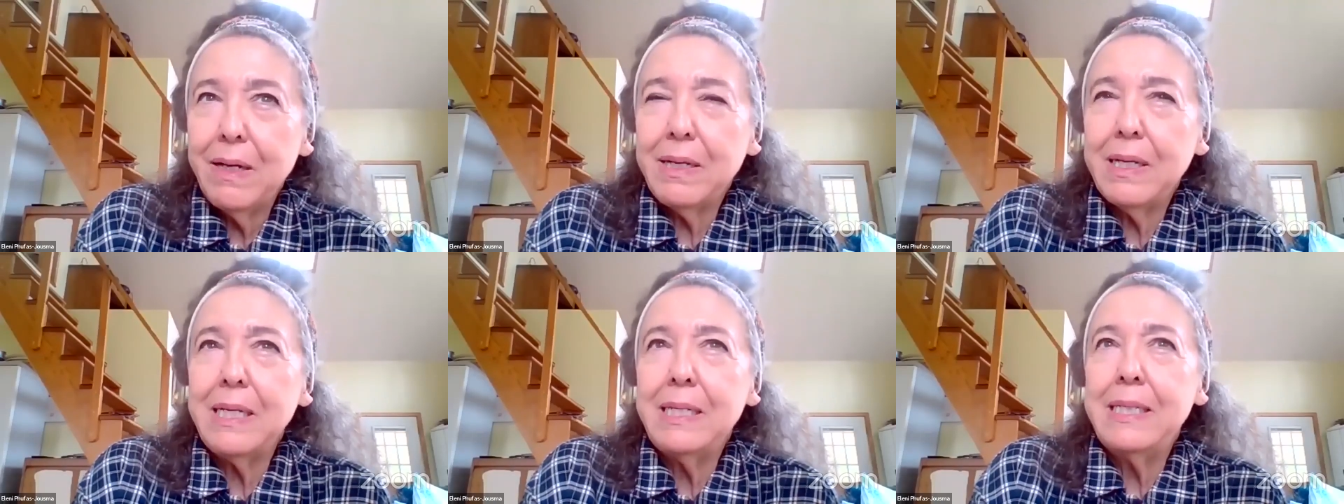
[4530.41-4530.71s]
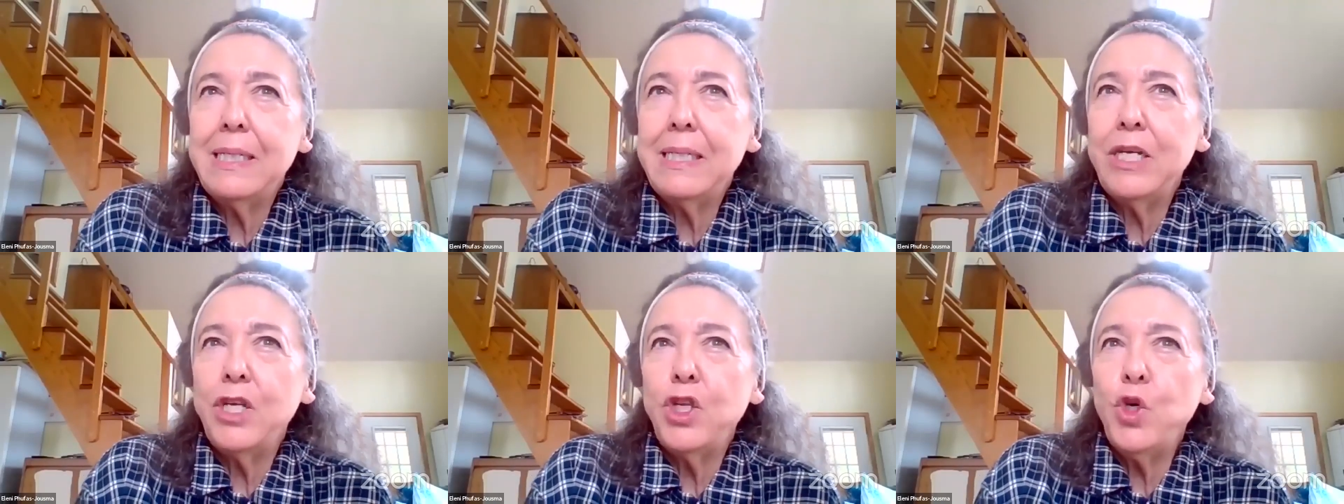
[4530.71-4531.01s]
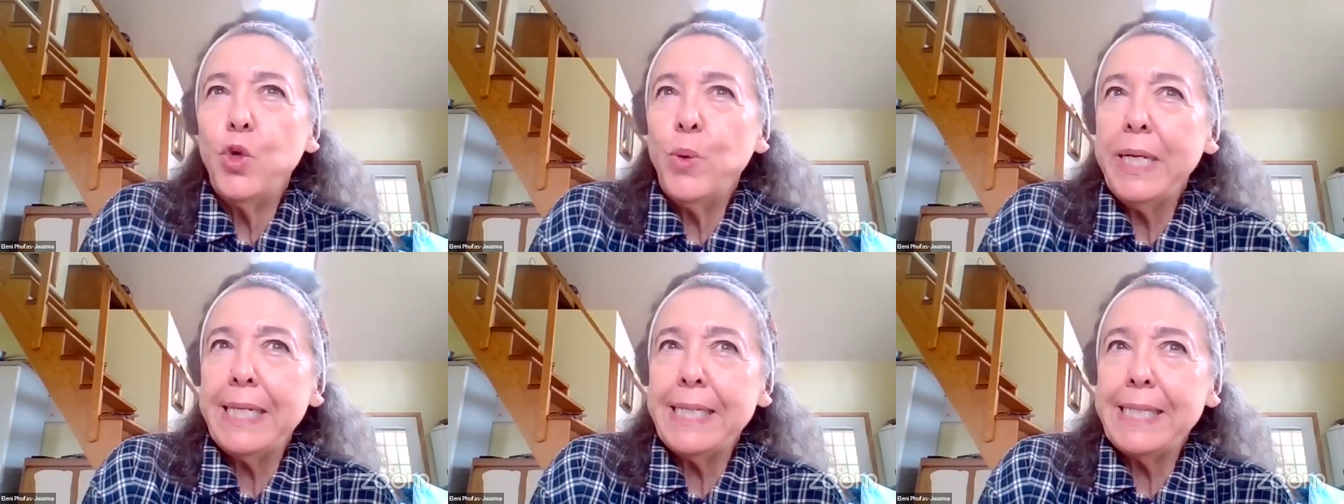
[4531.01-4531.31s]

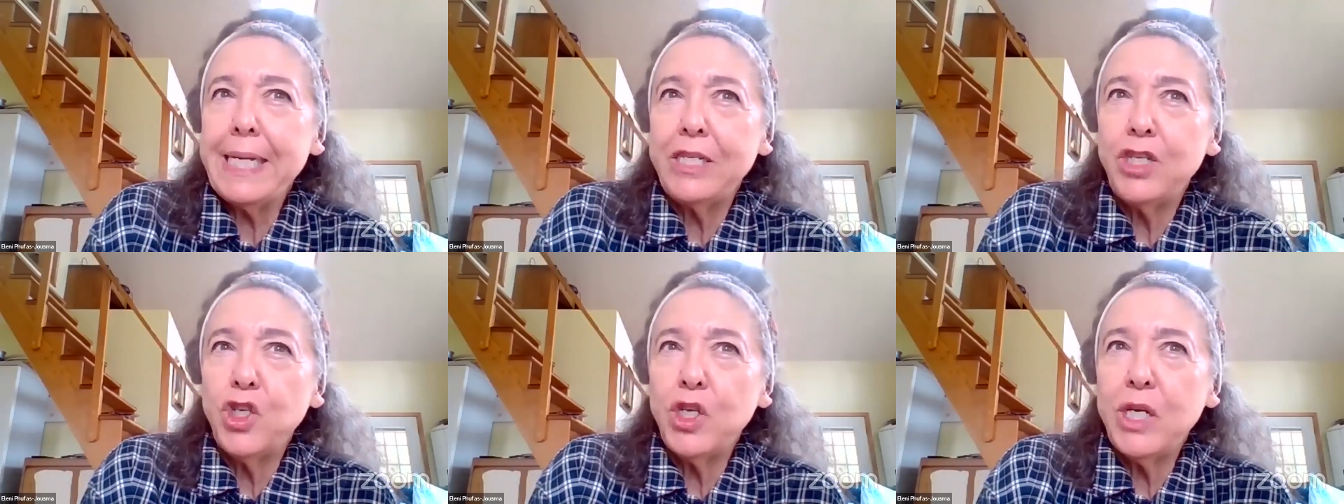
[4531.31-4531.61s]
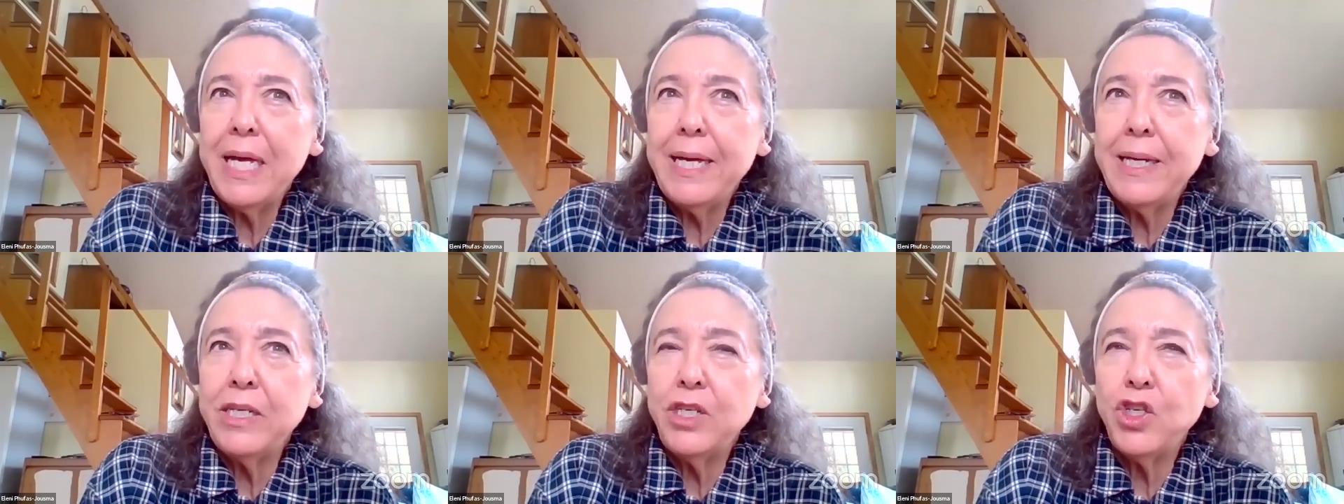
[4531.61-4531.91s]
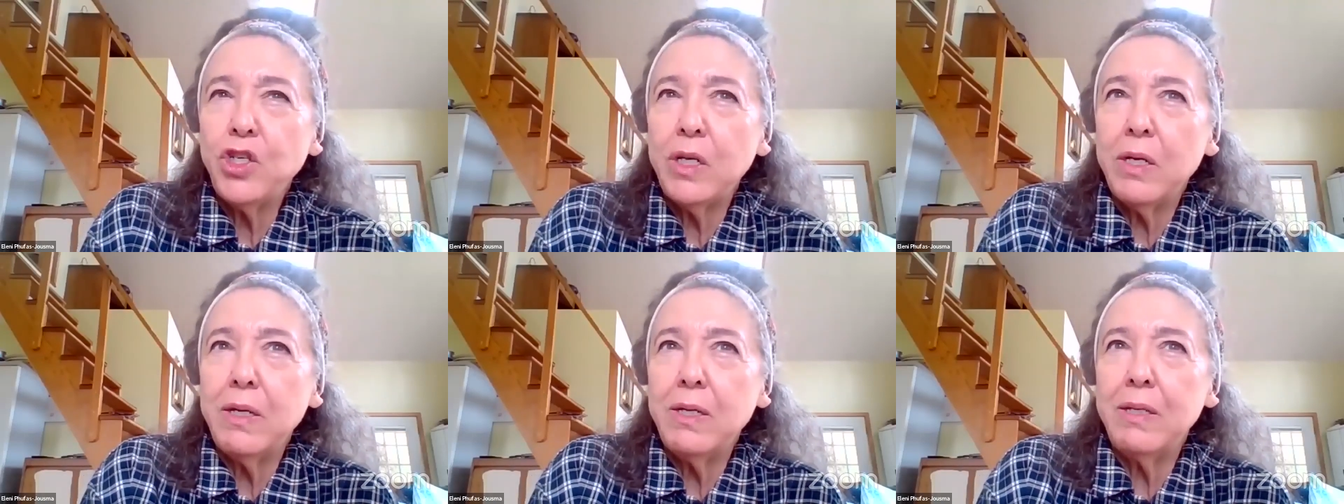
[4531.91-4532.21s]
continue his
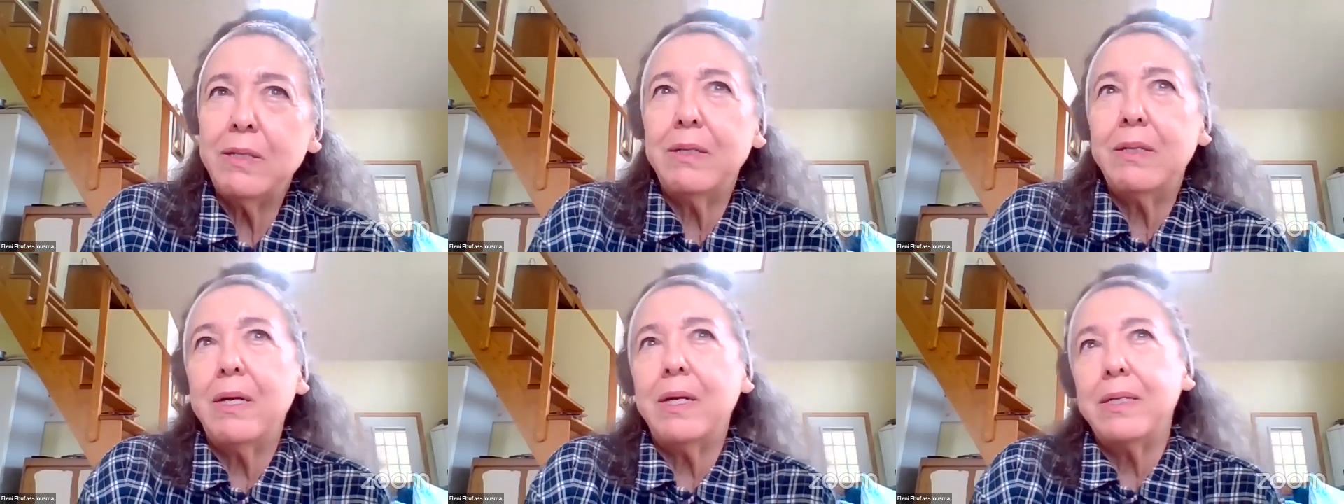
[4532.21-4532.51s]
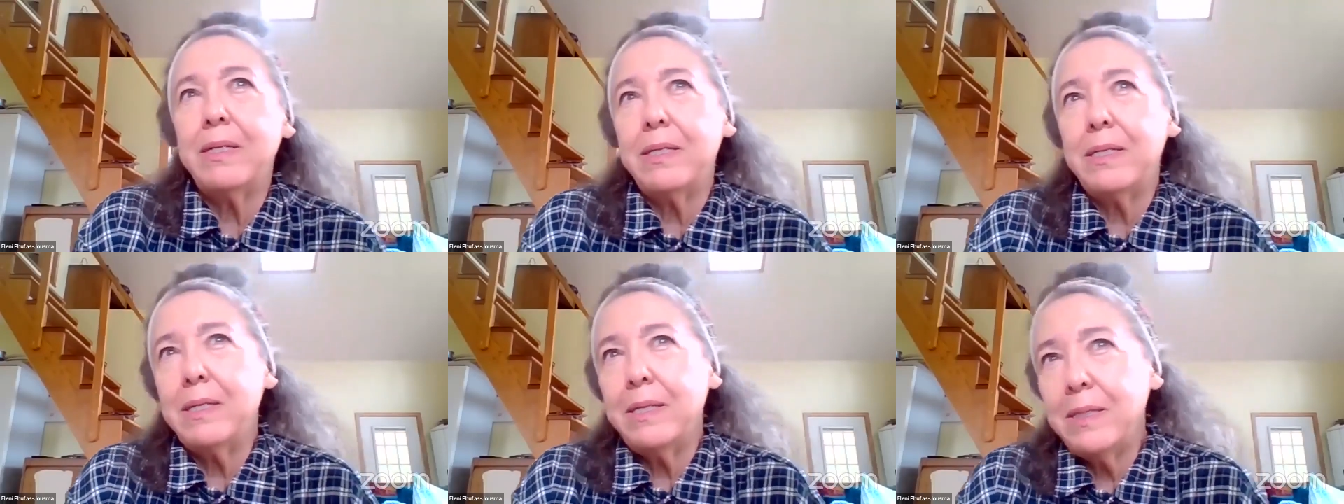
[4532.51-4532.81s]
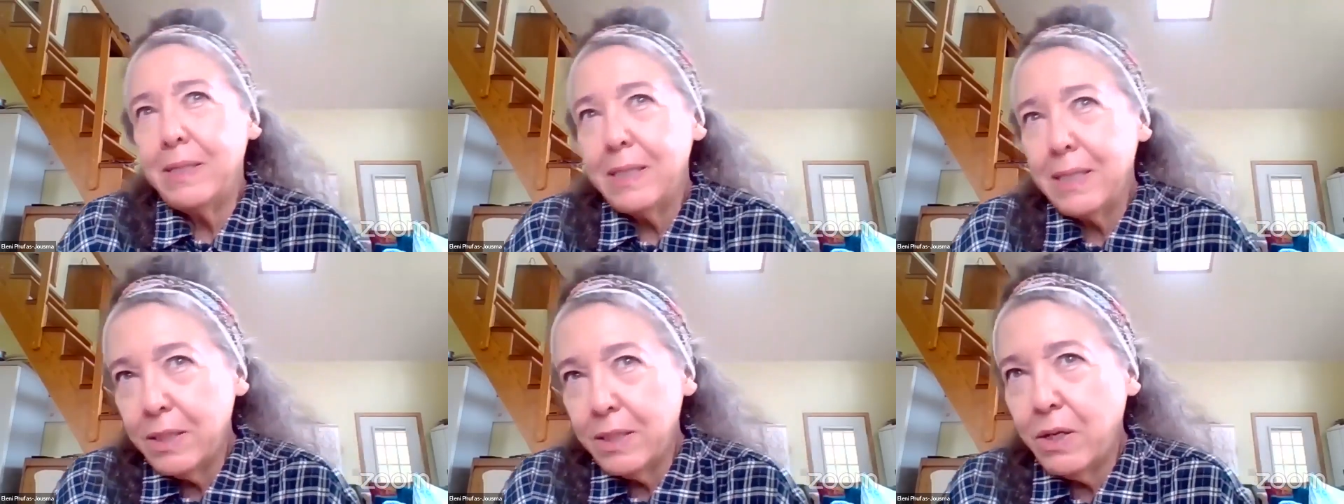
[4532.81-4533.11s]
education and
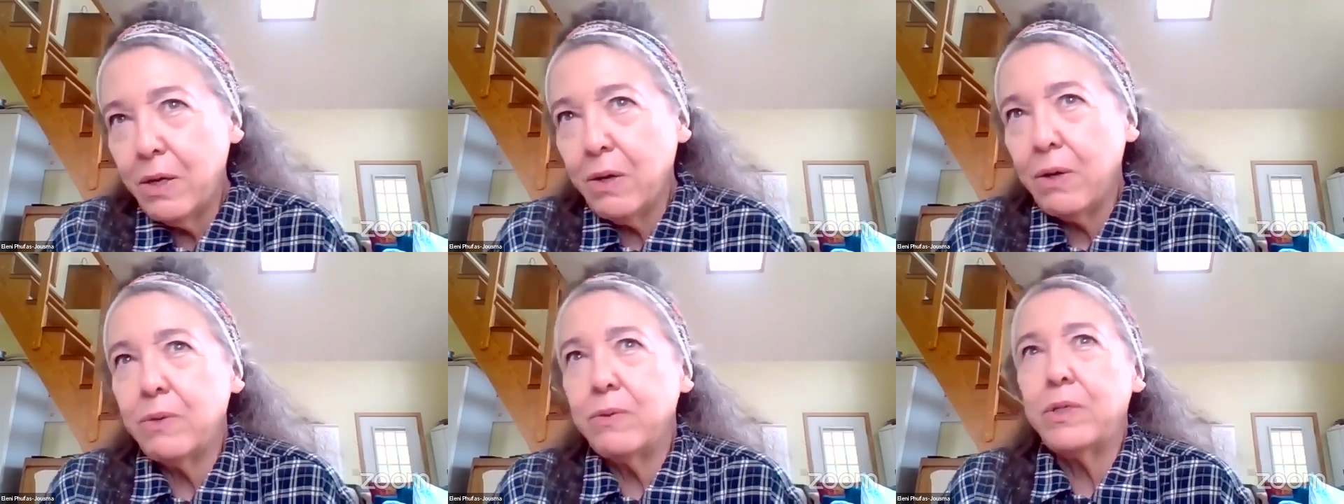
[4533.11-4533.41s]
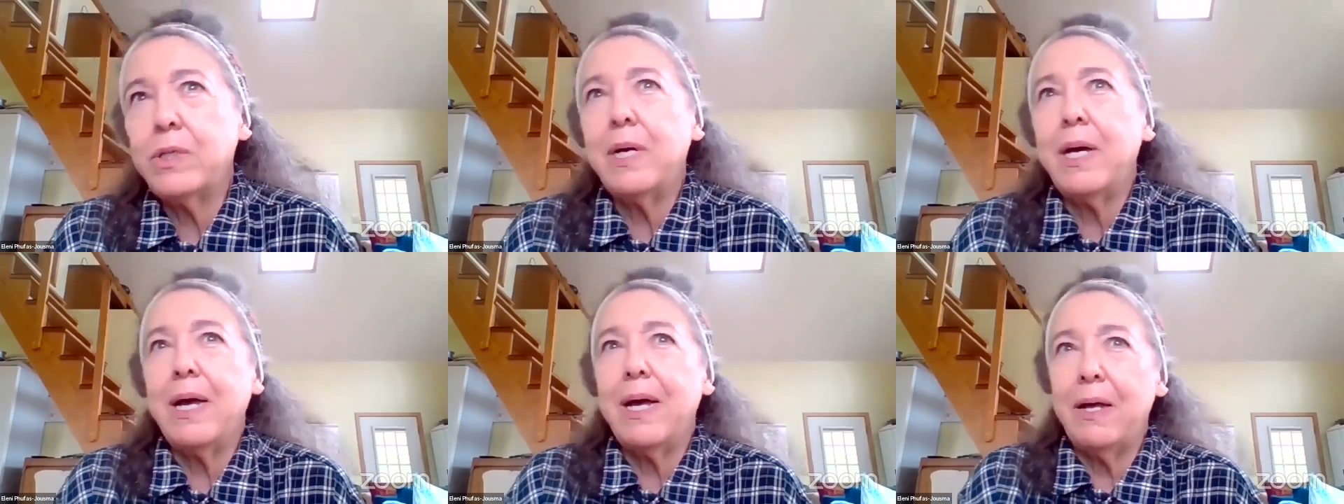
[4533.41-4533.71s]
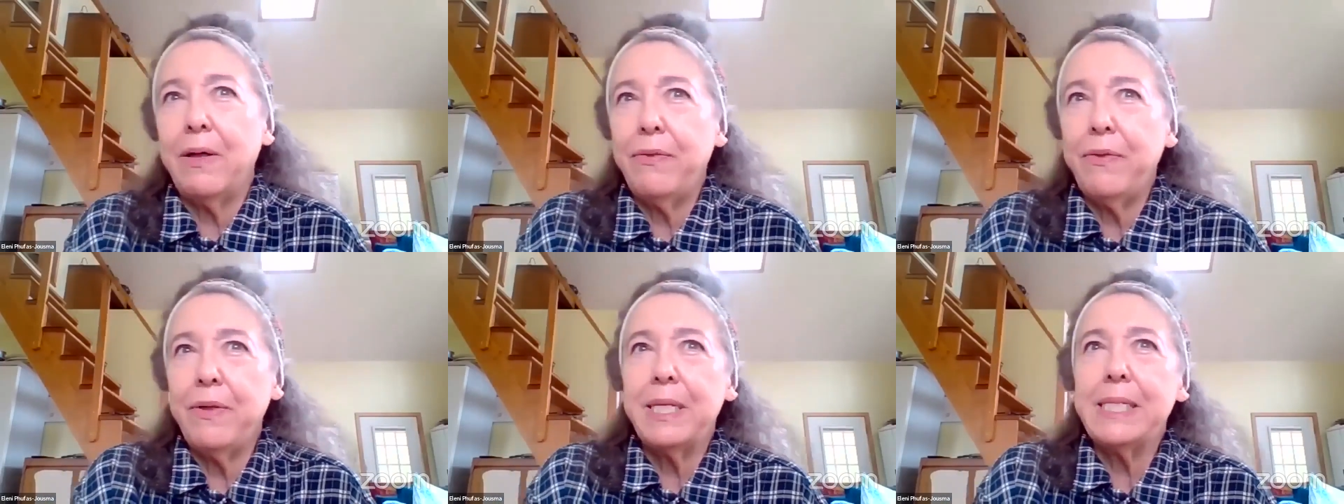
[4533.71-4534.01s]
did go to
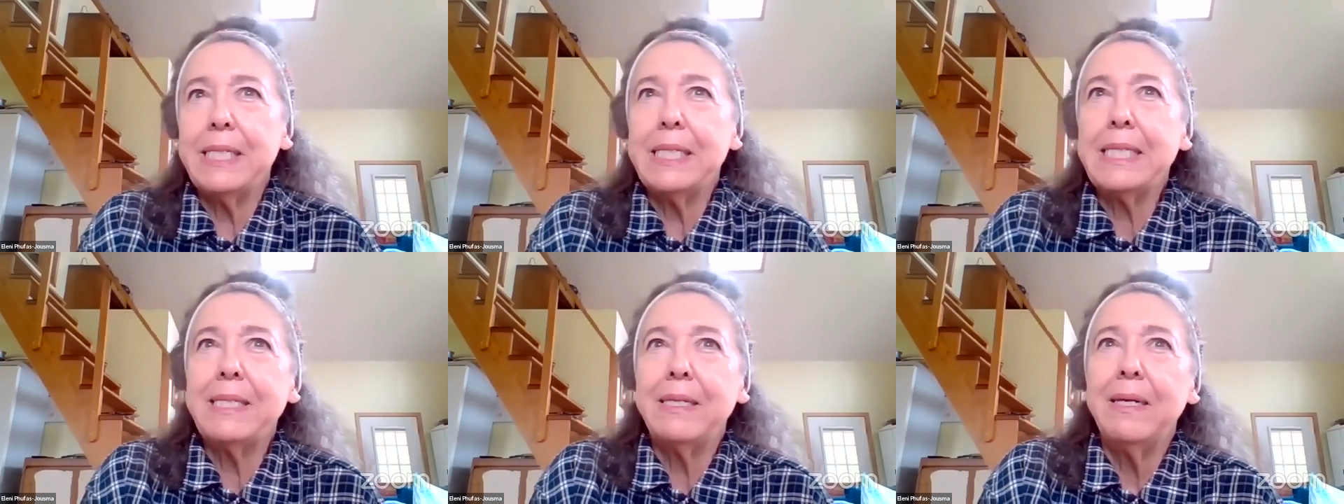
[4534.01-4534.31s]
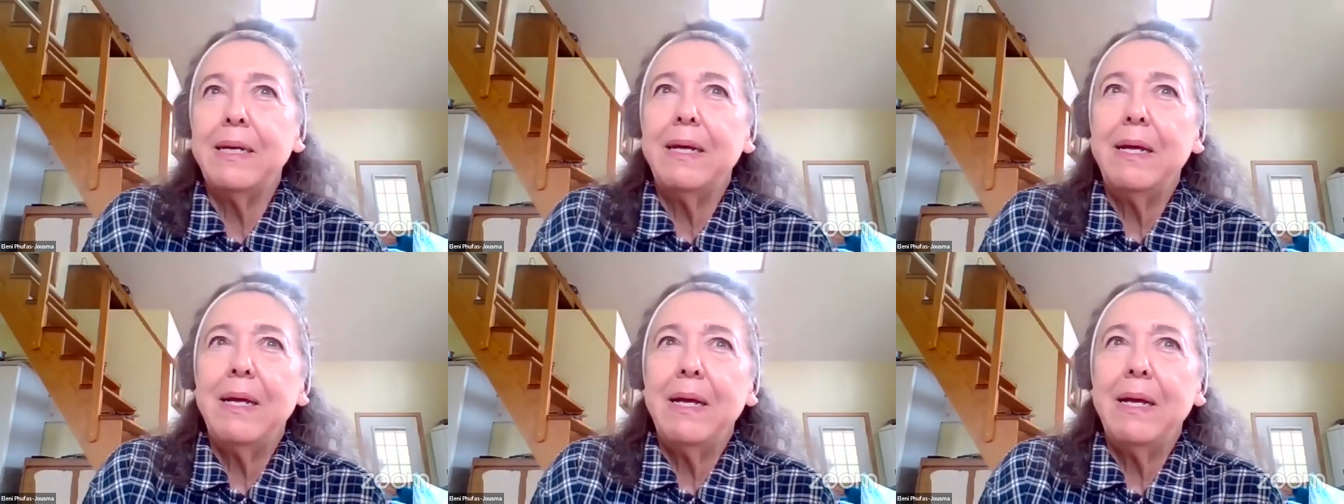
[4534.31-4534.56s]
Athens